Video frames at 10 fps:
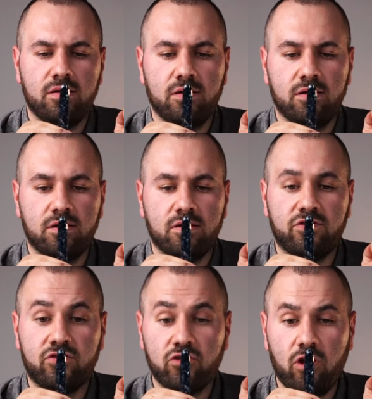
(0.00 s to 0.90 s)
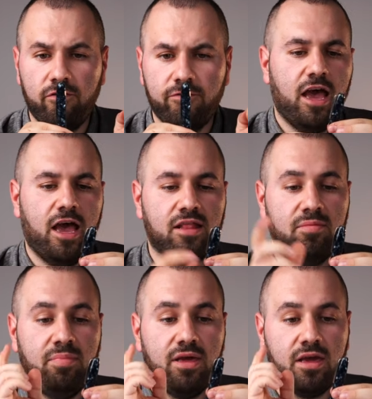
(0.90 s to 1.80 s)
uh, soft
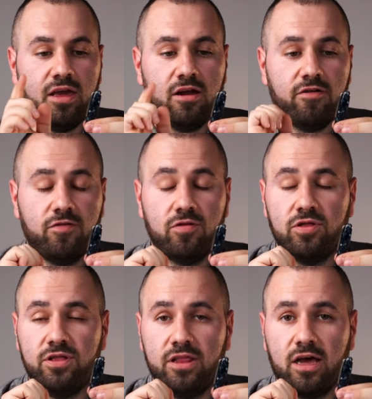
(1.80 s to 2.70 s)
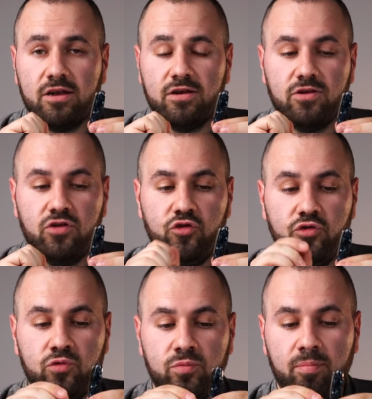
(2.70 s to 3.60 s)
and be careful not
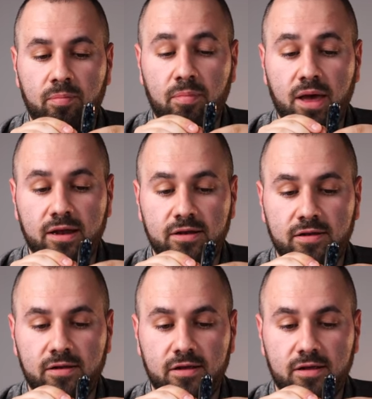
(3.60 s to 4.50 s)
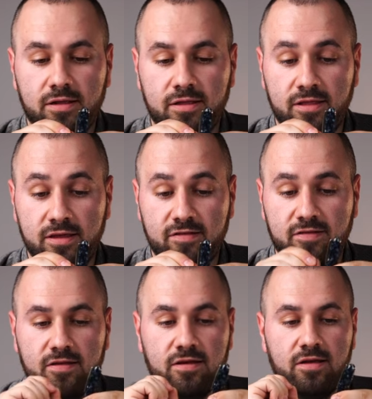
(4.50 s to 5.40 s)
to bend
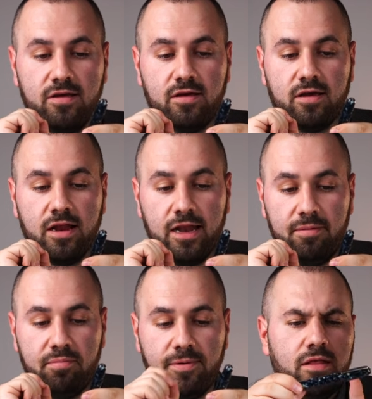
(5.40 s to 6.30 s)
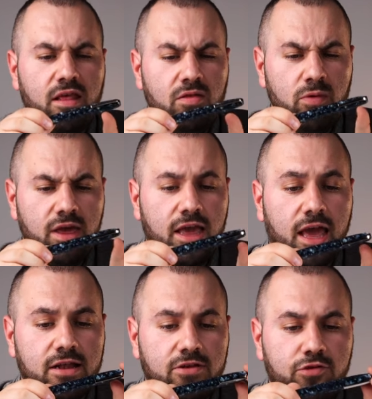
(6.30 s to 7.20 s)
this clip then we
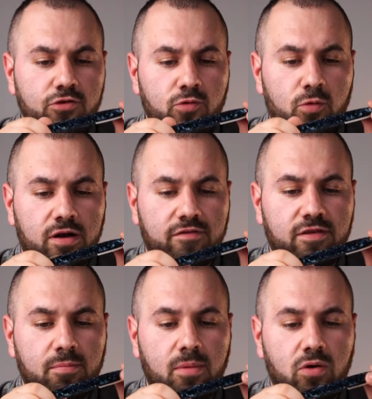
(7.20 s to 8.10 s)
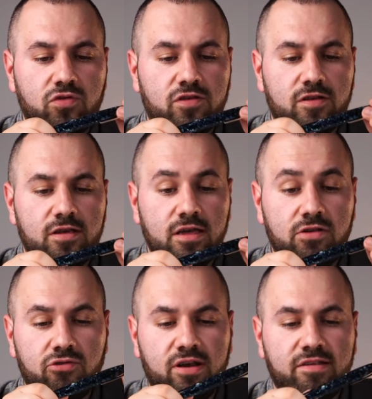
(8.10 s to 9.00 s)
get to one of the most
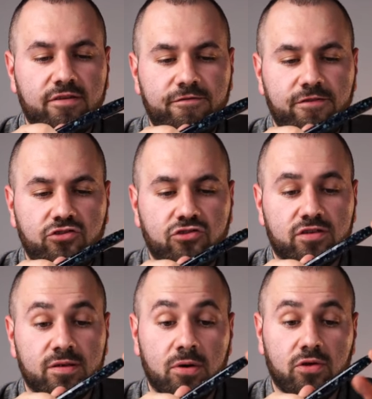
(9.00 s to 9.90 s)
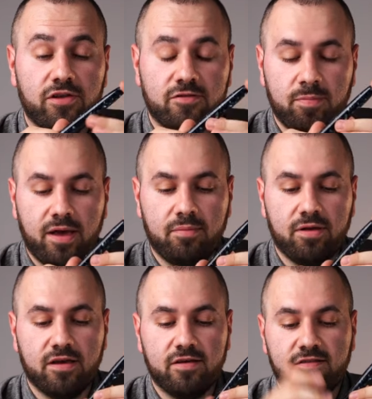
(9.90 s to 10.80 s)
interesting features about this pen
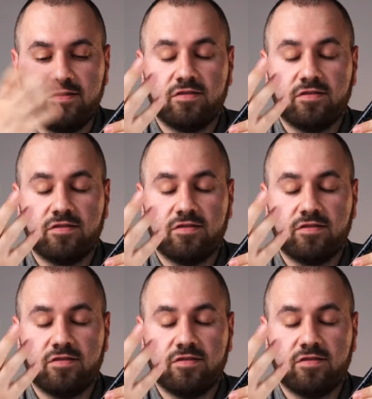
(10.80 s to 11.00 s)
because